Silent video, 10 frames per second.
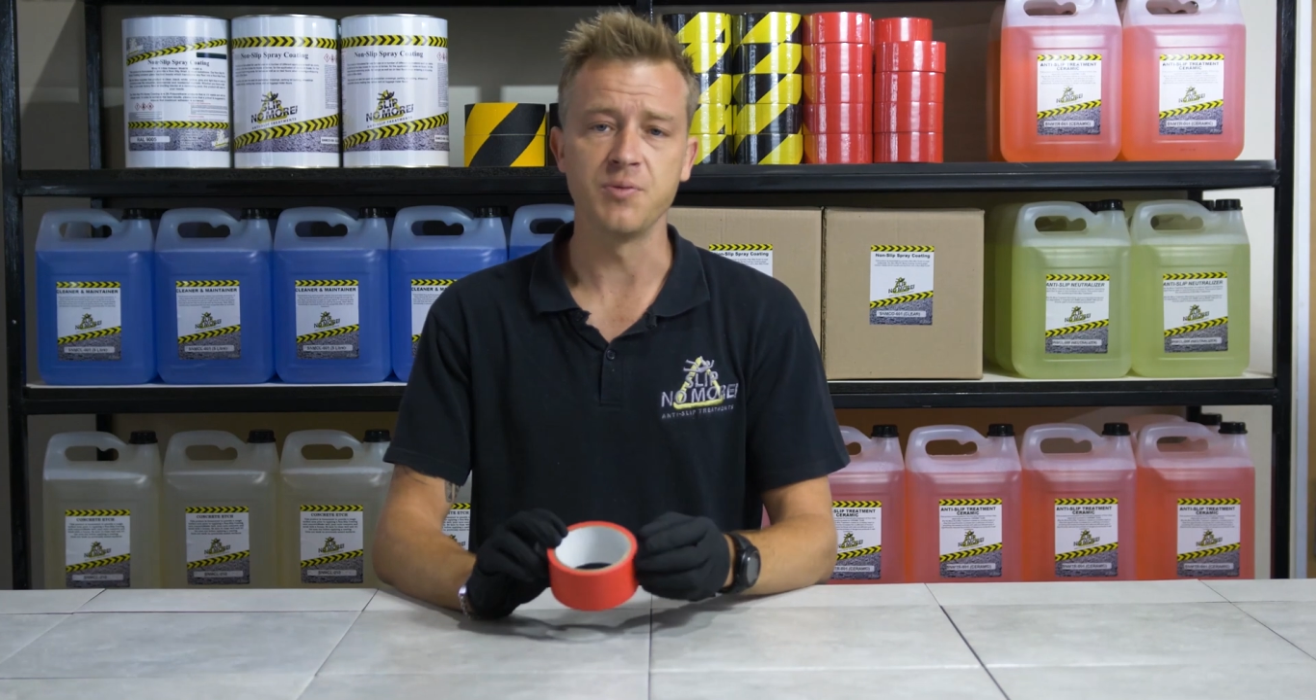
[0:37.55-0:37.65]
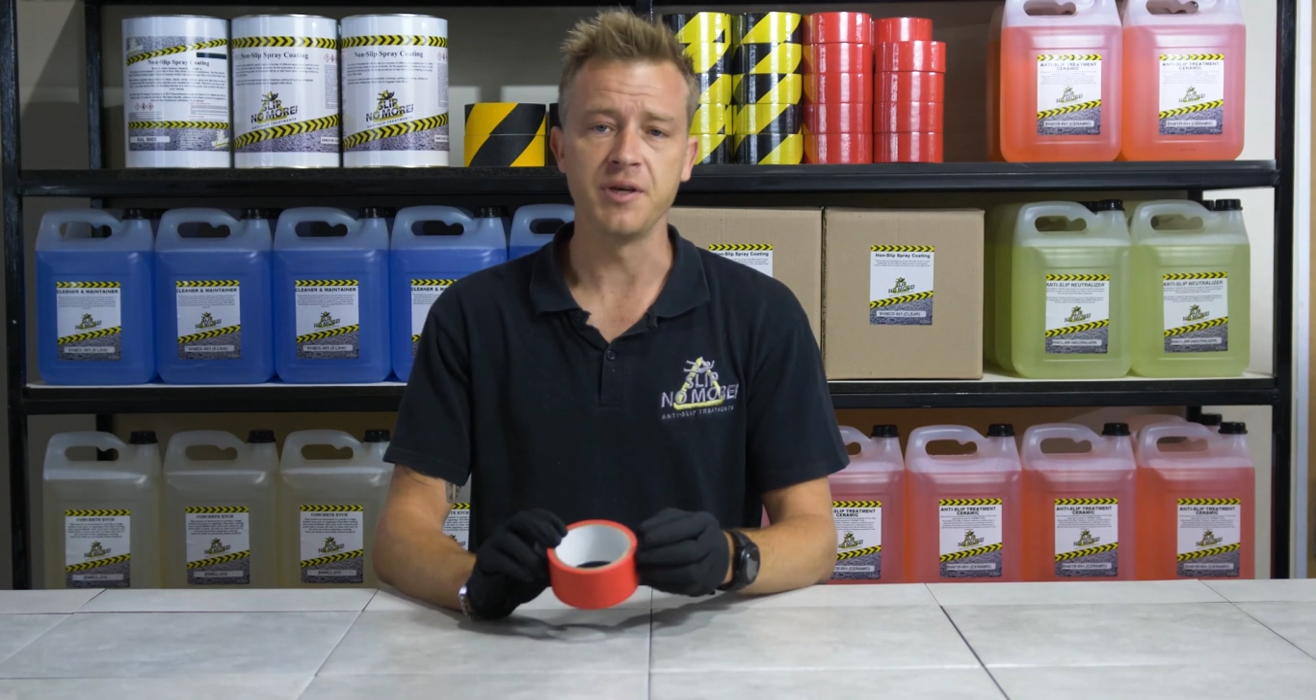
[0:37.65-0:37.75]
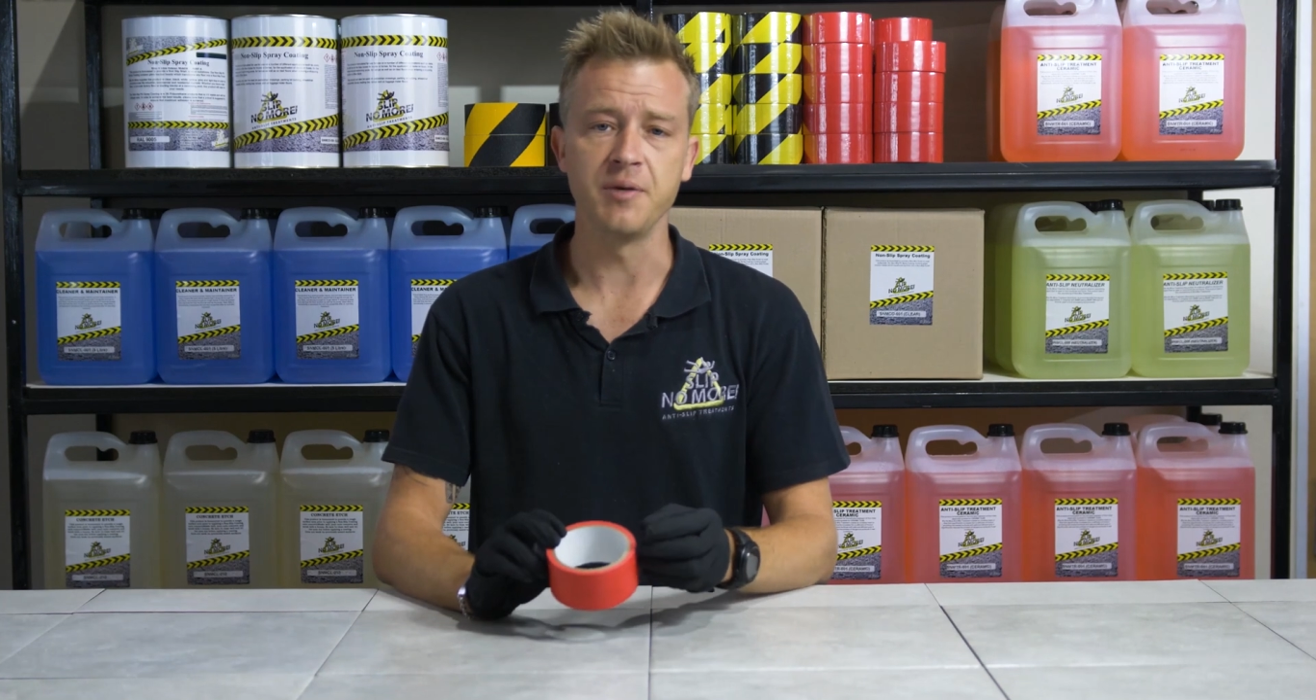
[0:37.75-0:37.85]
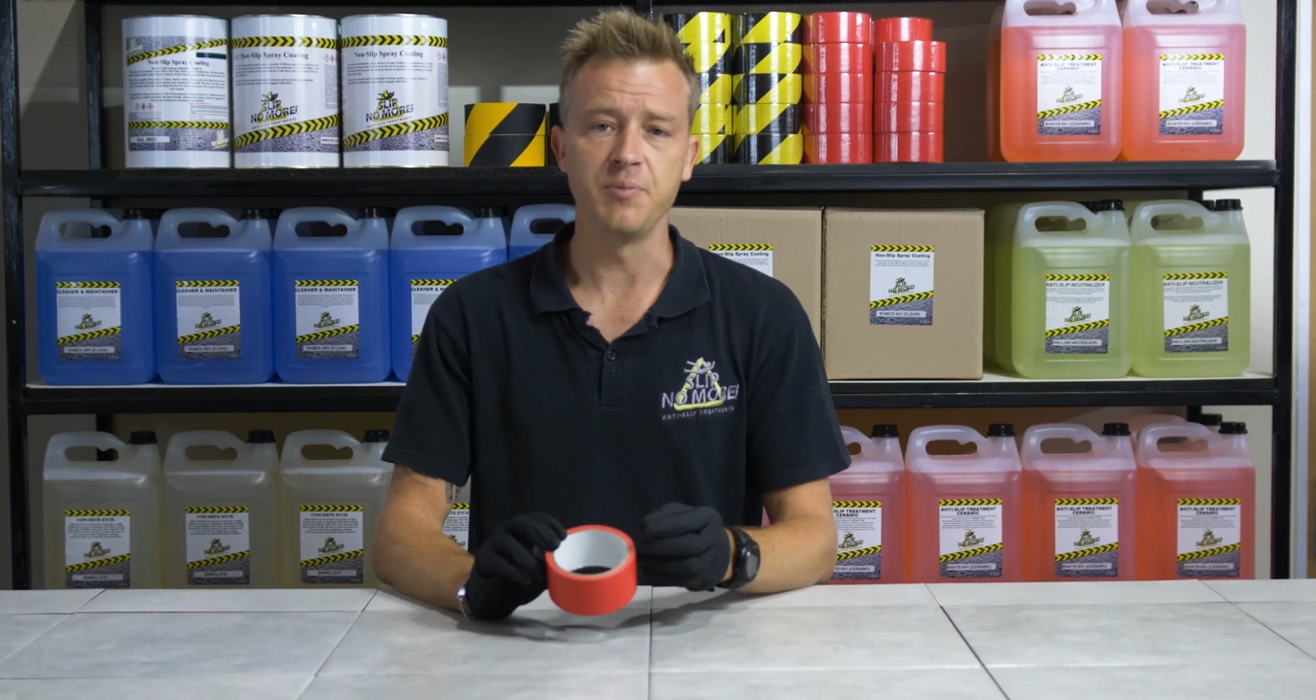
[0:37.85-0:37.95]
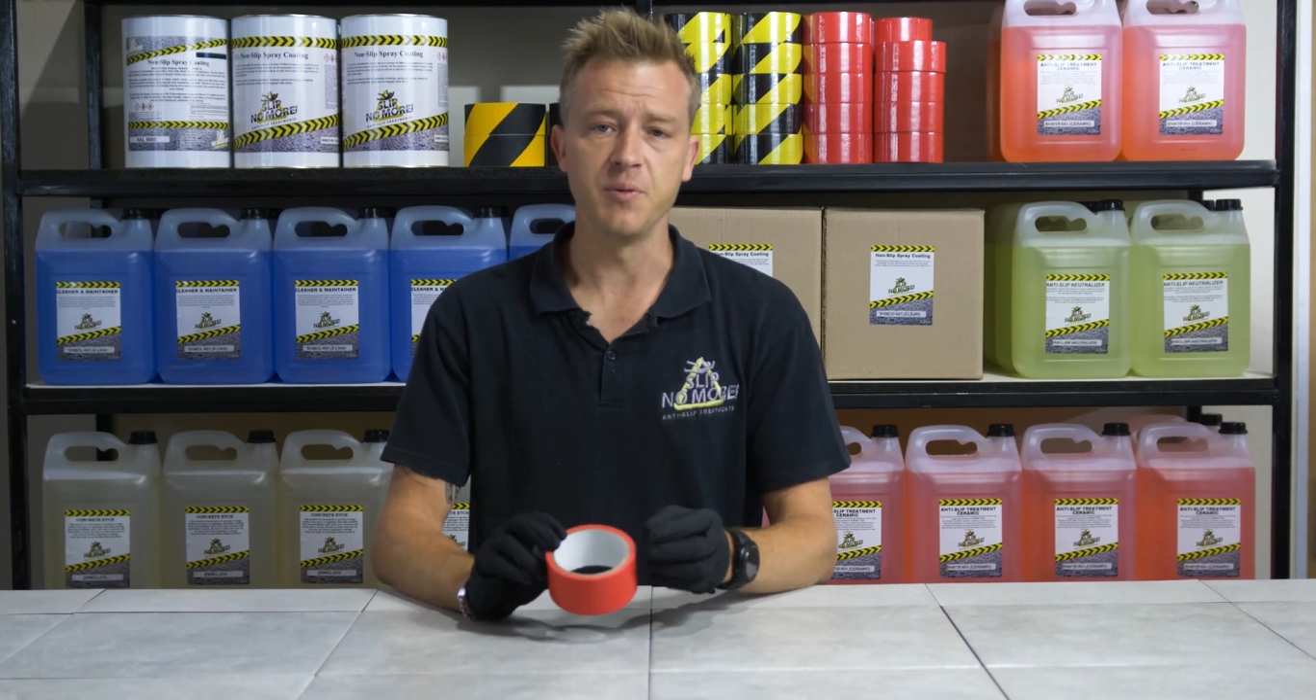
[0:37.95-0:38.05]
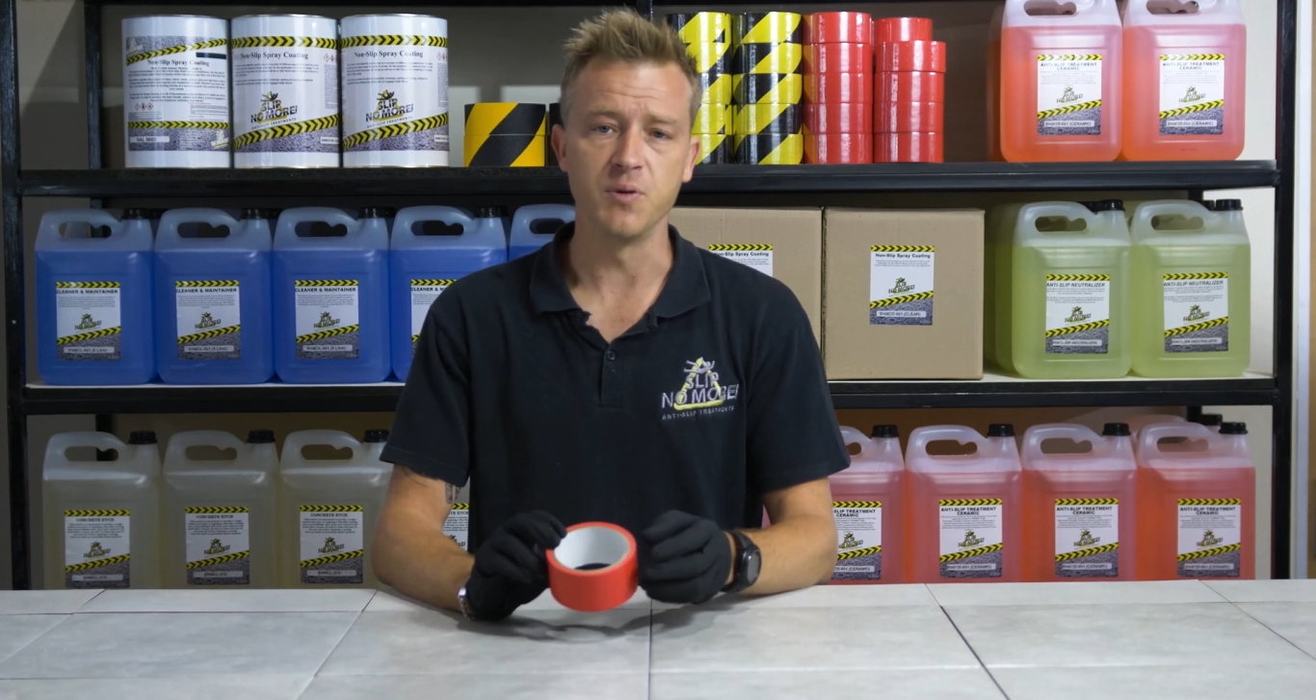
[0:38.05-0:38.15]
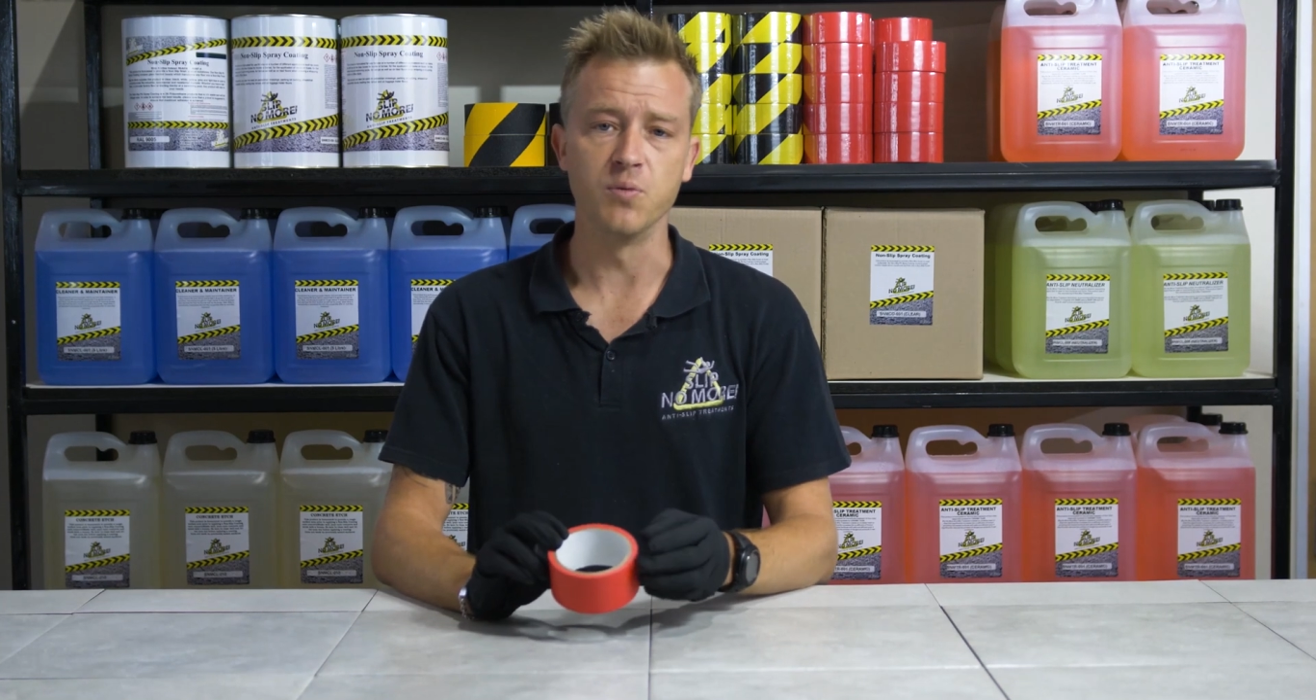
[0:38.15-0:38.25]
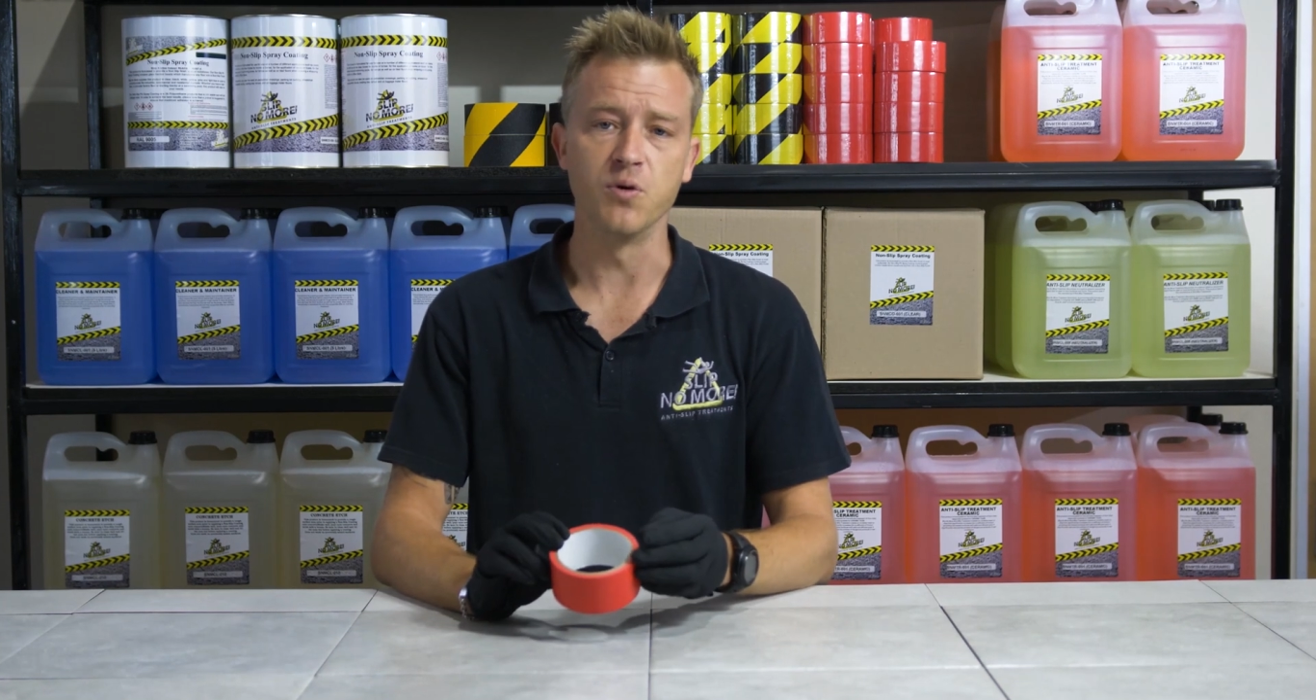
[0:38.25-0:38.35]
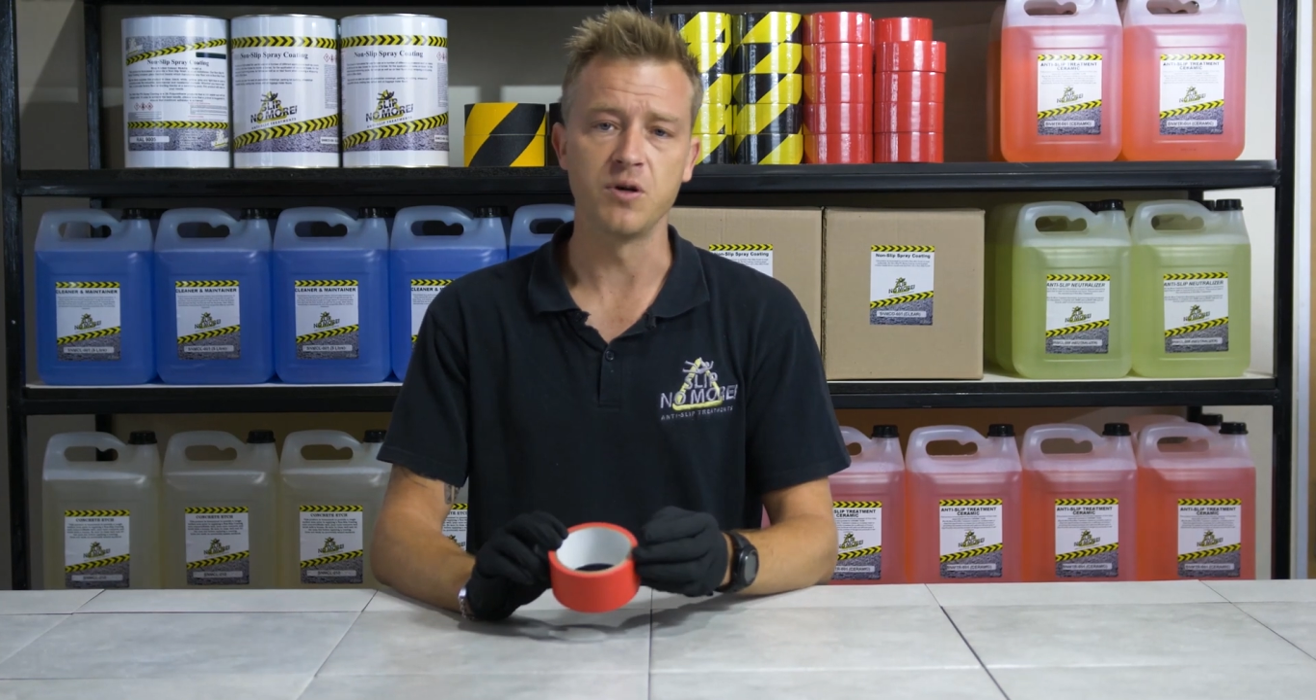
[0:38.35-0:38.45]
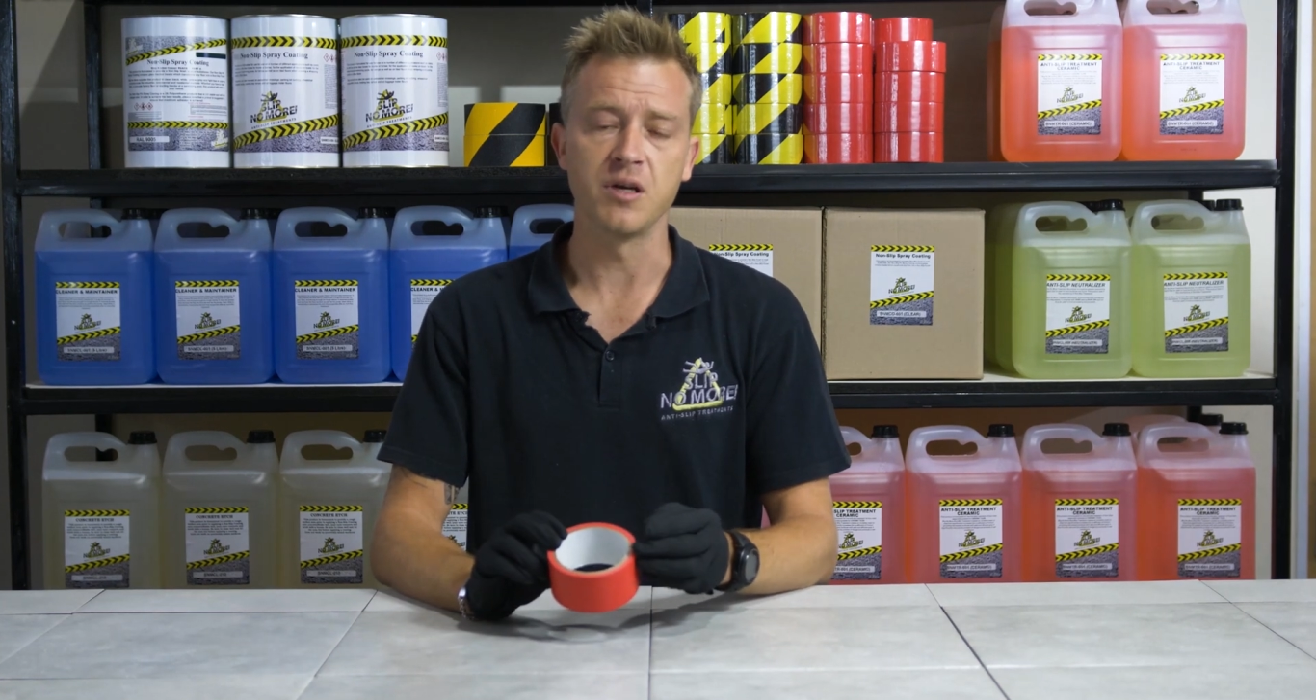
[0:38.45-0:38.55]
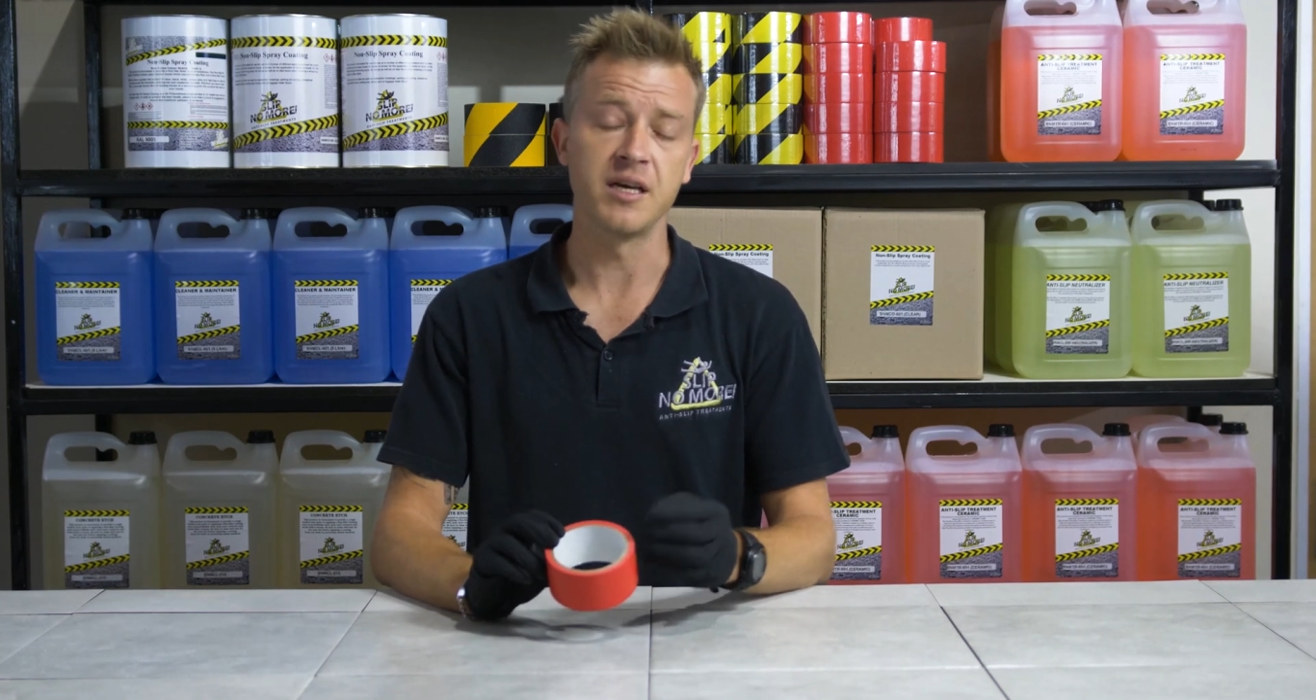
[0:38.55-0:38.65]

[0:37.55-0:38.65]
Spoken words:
where people walk,